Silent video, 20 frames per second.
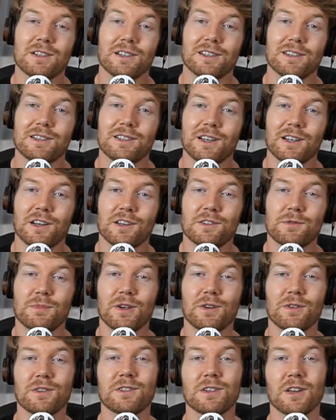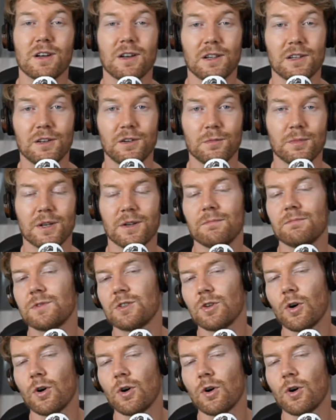the listening experience a little bit.